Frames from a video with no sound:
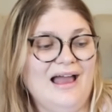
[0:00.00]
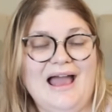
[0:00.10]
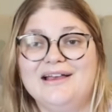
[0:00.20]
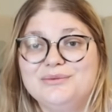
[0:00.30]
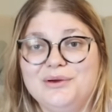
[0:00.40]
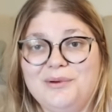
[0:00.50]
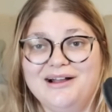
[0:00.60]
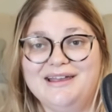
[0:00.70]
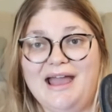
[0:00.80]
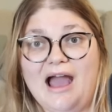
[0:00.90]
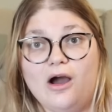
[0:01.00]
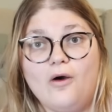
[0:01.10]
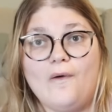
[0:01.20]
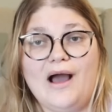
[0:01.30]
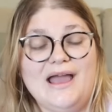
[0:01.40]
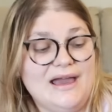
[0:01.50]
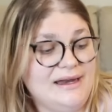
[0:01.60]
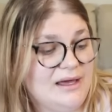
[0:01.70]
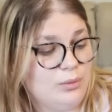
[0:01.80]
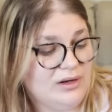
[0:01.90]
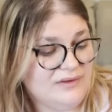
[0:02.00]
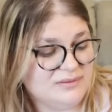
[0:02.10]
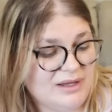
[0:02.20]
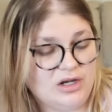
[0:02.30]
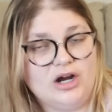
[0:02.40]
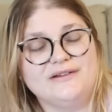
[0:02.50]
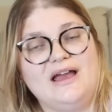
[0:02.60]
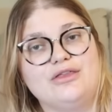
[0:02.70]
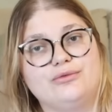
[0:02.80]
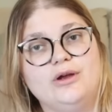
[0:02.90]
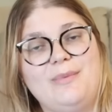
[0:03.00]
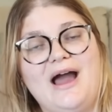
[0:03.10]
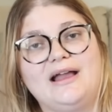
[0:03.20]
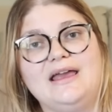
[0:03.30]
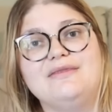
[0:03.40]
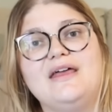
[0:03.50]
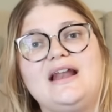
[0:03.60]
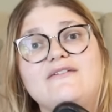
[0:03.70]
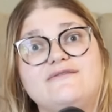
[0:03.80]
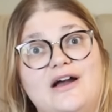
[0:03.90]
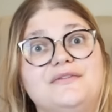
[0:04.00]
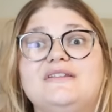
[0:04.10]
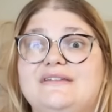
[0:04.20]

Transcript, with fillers: as we were walking out, I had had one of these in my carts. I threw it back and then I found the